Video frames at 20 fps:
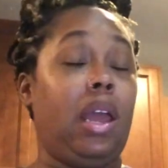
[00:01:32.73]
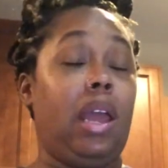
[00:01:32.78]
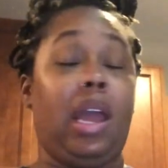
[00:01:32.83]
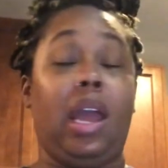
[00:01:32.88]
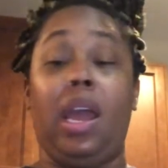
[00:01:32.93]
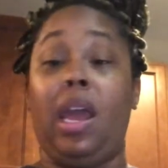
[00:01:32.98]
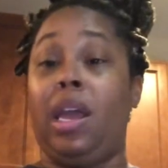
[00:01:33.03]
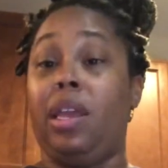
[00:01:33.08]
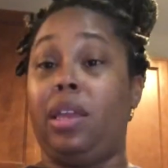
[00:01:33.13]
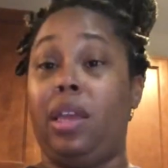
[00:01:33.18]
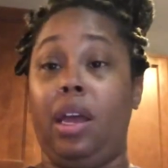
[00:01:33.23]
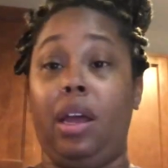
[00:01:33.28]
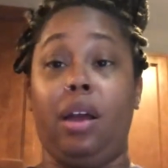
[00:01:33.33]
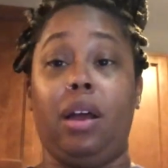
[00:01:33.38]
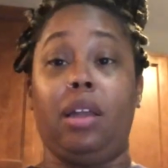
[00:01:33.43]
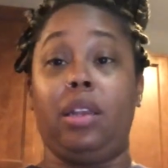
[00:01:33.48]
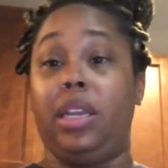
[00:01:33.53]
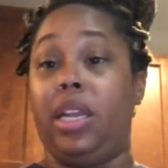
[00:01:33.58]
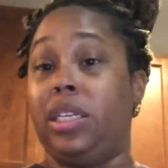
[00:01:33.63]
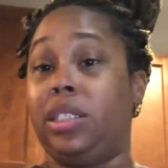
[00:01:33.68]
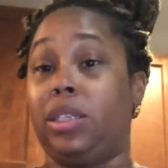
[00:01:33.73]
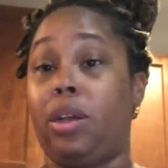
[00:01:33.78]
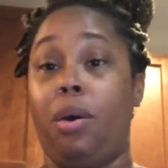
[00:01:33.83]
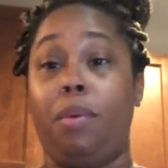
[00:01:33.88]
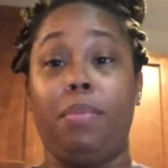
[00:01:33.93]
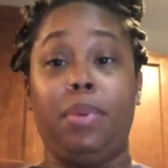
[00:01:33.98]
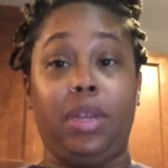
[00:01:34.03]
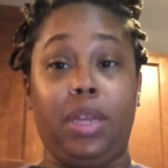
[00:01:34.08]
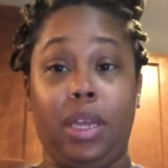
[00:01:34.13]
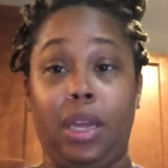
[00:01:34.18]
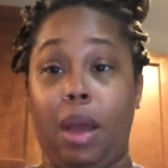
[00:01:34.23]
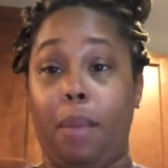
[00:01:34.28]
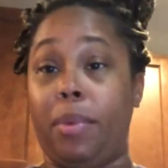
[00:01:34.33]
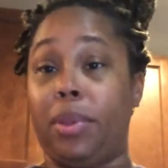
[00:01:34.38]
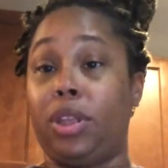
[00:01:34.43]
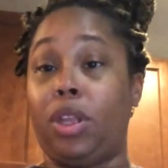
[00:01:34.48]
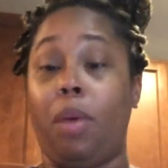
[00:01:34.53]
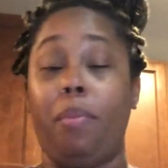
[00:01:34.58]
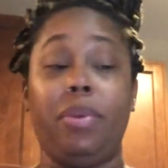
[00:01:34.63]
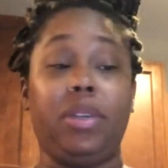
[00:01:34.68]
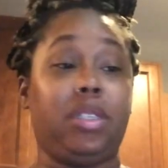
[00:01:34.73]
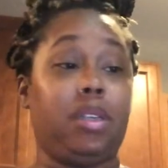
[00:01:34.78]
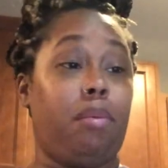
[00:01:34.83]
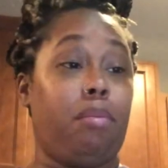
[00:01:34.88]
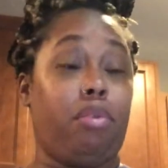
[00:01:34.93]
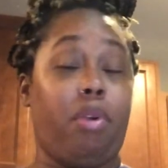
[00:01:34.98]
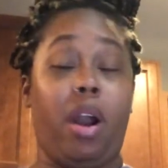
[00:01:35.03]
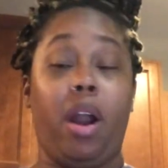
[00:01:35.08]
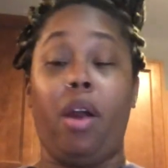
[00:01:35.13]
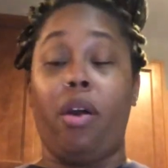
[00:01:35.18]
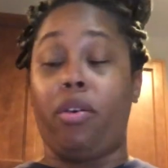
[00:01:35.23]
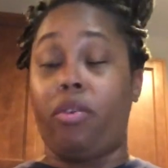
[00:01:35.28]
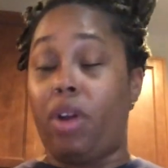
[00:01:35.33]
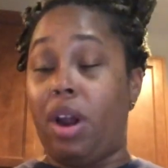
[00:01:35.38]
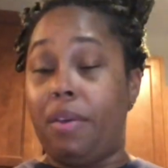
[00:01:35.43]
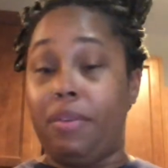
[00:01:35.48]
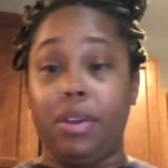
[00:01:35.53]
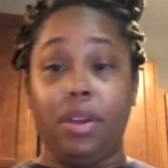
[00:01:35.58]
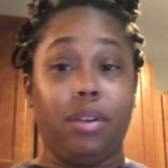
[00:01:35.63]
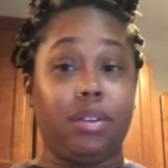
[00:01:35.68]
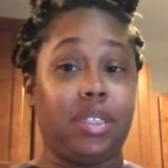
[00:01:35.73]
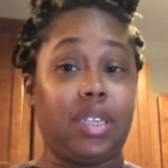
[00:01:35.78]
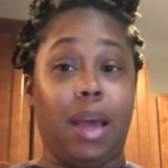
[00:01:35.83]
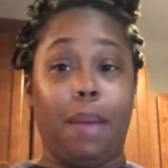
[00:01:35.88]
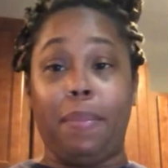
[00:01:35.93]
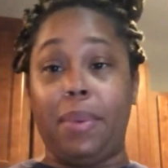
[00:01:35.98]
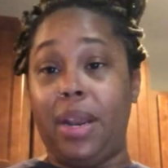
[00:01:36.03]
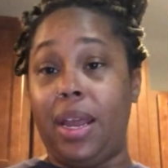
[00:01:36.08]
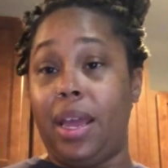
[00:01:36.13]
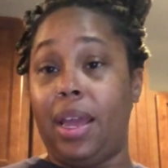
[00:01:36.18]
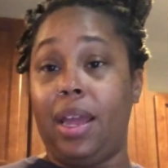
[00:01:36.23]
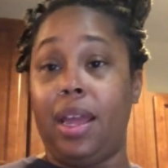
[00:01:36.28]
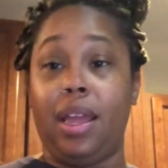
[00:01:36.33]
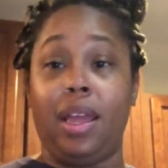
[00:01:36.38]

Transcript: And yeah, that's gonna be it. I'm gonna throw me some brown gravy on top of that.